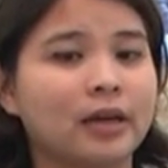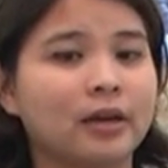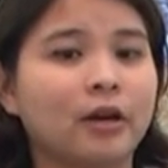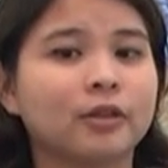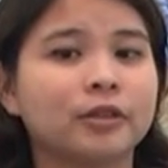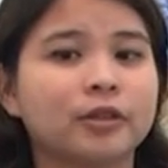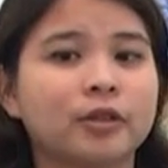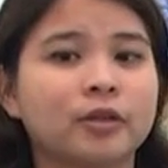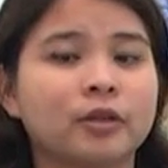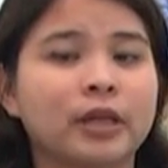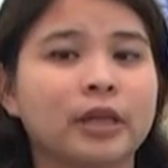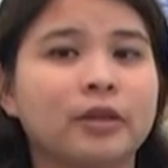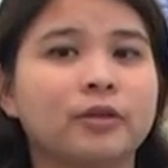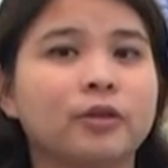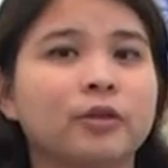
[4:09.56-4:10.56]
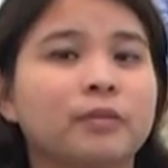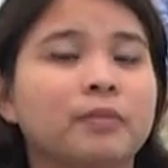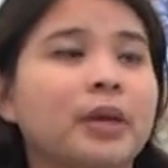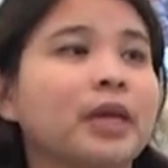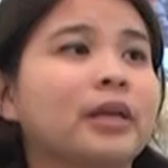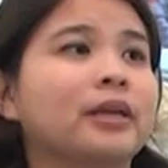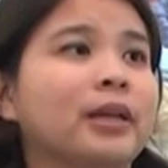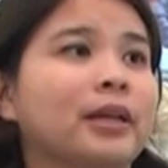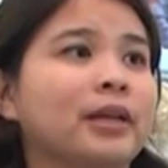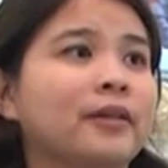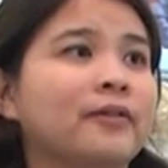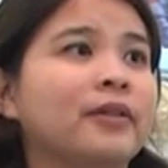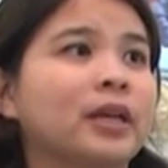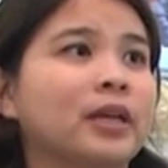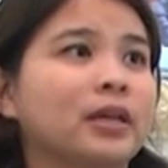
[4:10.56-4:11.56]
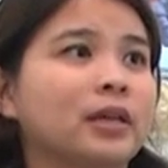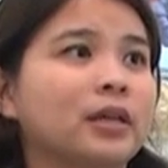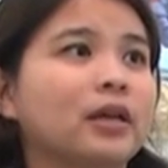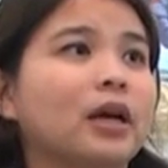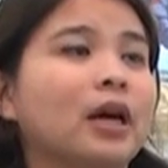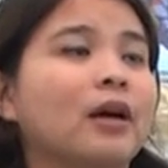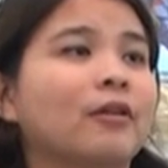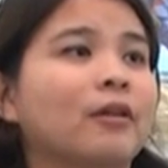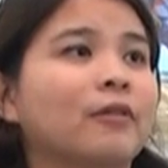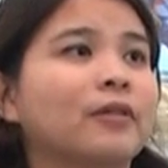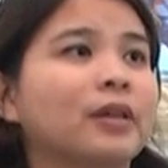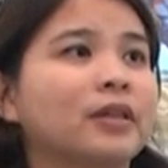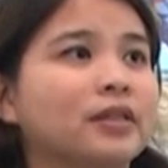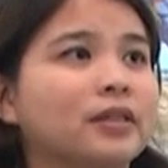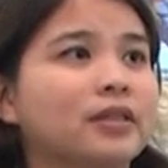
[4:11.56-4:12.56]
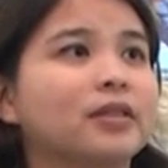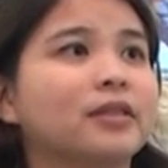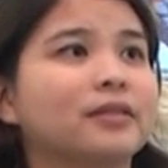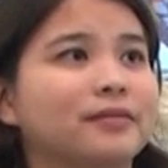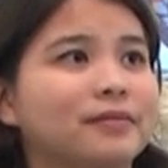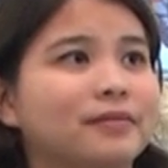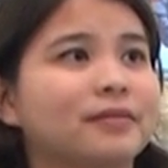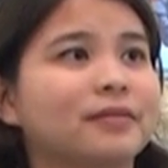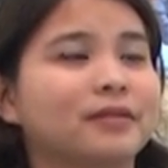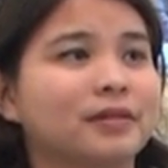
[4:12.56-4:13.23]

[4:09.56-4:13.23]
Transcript: And also they could make the living out of it.